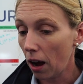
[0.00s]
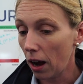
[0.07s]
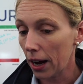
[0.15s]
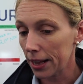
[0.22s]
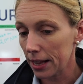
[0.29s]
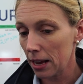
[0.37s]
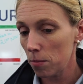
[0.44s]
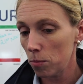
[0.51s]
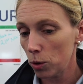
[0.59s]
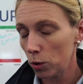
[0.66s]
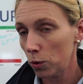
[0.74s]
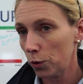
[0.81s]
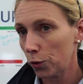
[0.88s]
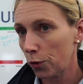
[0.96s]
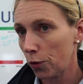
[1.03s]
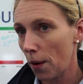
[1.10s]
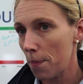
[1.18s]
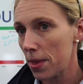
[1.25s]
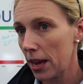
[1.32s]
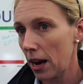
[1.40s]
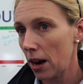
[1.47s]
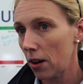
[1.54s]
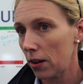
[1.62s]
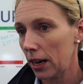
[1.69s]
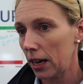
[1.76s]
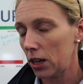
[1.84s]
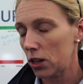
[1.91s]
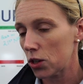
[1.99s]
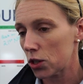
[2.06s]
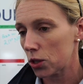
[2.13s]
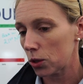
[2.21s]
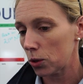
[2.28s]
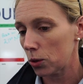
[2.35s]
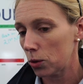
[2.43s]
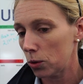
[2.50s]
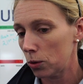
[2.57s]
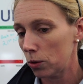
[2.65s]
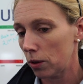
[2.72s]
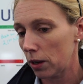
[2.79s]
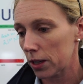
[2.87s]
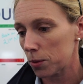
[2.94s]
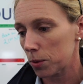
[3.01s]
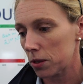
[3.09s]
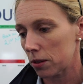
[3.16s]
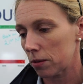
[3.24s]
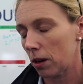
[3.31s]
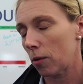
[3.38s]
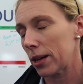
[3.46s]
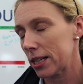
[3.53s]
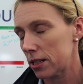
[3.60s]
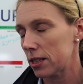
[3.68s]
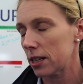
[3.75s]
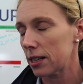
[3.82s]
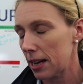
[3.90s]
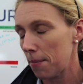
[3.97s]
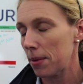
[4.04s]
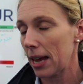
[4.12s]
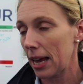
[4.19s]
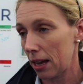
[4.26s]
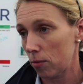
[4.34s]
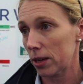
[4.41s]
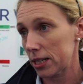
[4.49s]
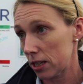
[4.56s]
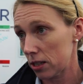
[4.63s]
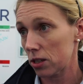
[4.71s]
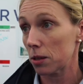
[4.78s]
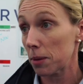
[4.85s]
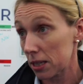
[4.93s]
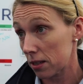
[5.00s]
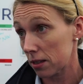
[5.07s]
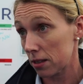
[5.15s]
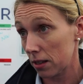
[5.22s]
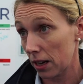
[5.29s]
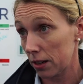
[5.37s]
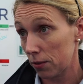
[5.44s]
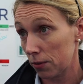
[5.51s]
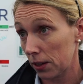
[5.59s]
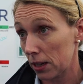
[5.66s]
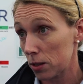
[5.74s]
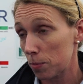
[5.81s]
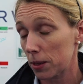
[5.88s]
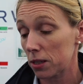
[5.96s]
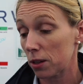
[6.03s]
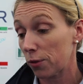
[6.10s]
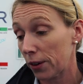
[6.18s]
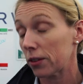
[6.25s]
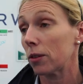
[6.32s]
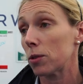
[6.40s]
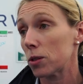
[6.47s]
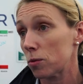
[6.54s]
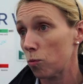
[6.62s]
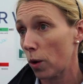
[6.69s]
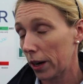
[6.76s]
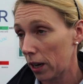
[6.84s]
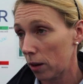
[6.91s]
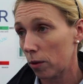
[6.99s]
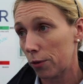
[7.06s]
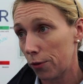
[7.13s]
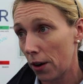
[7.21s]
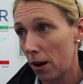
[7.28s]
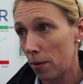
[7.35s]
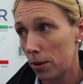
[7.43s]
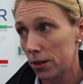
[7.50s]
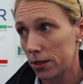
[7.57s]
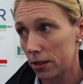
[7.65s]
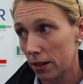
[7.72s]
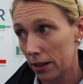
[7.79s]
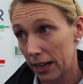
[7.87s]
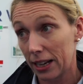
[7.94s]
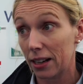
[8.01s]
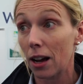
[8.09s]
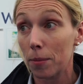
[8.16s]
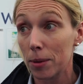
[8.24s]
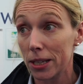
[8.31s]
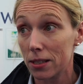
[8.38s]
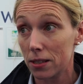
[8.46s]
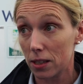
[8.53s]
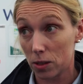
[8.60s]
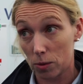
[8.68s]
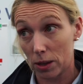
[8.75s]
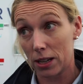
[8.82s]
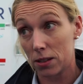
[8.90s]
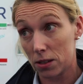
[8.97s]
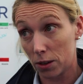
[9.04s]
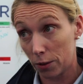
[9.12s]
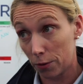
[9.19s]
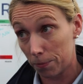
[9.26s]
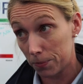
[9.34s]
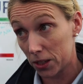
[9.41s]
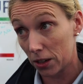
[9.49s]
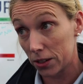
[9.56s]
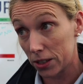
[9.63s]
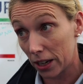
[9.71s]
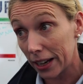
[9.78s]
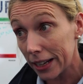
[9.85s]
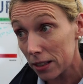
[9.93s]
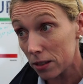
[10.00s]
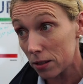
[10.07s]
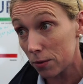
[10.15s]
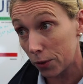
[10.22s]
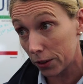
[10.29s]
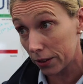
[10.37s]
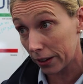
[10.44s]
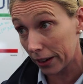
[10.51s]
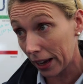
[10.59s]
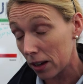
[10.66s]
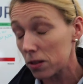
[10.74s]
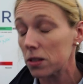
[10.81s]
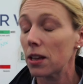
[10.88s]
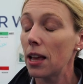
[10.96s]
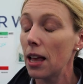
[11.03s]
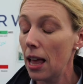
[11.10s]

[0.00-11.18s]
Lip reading: I then moved from there into, I suppose I went and did an MBA and went into the business side of things because I found I was working with farmers on economics as well as their diets for their cows.